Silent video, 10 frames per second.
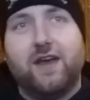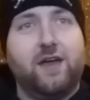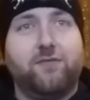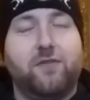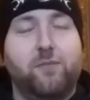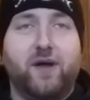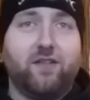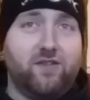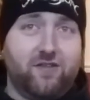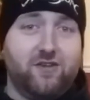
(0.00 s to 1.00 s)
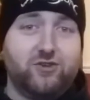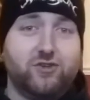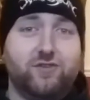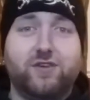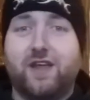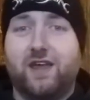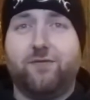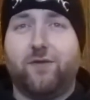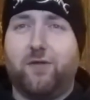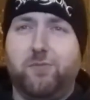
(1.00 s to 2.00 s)
Hate for the band's decision,
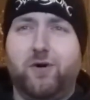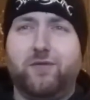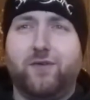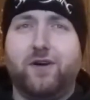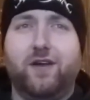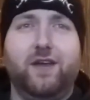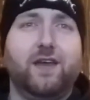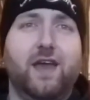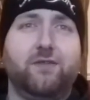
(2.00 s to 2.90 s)
hate for Spotify,